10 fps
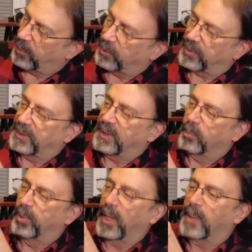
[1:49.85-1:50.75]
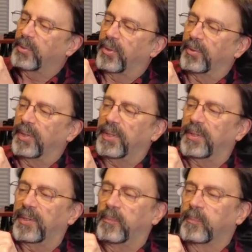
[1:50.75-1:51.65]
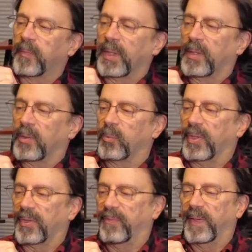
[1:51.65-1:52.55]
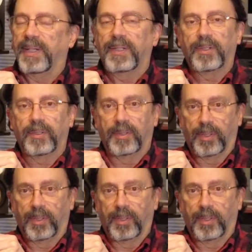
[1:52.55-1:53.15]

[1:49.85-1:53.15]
but you can see the blobs through here with the fan